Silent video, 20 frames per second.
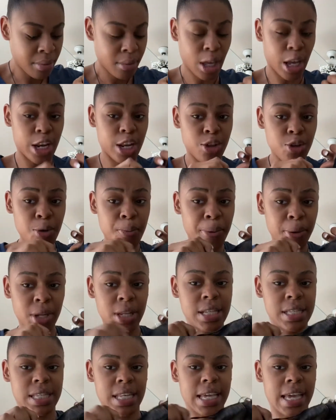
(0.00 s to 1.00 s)
and then you pull
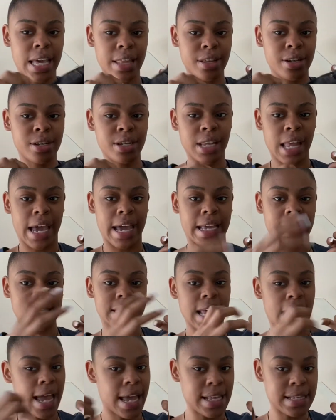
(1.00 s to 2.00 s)
it together like
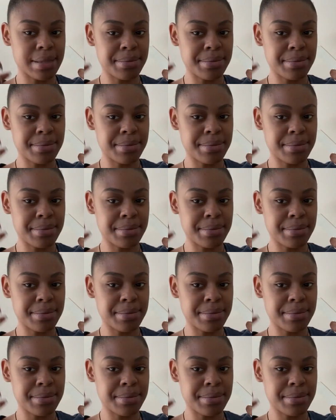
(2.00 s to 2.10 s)
tight,